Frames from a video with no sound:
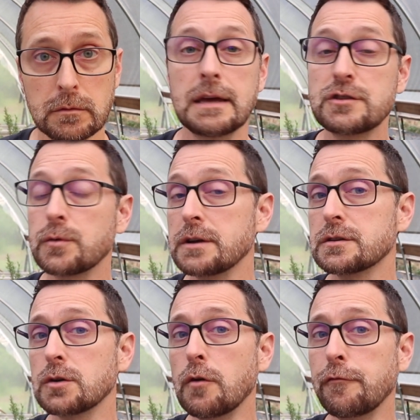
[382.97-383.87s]
They stray
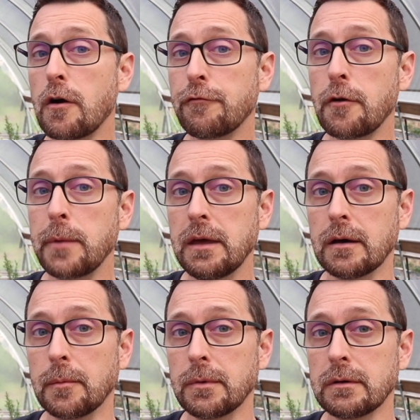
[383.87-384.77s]
so far from
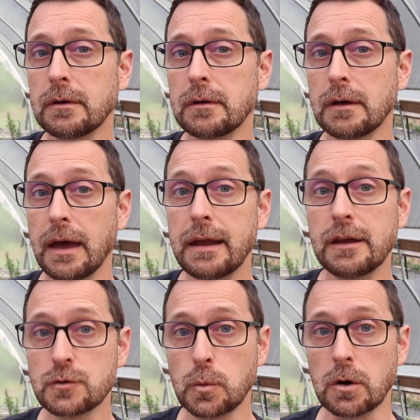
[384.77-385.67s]
Him and
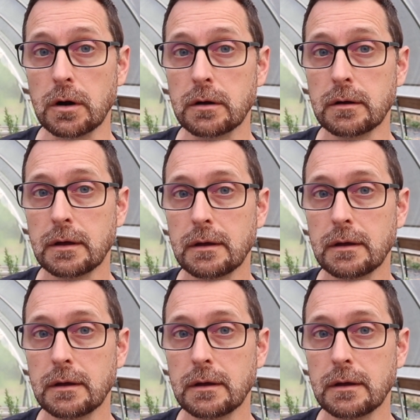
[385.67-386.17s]
His Word,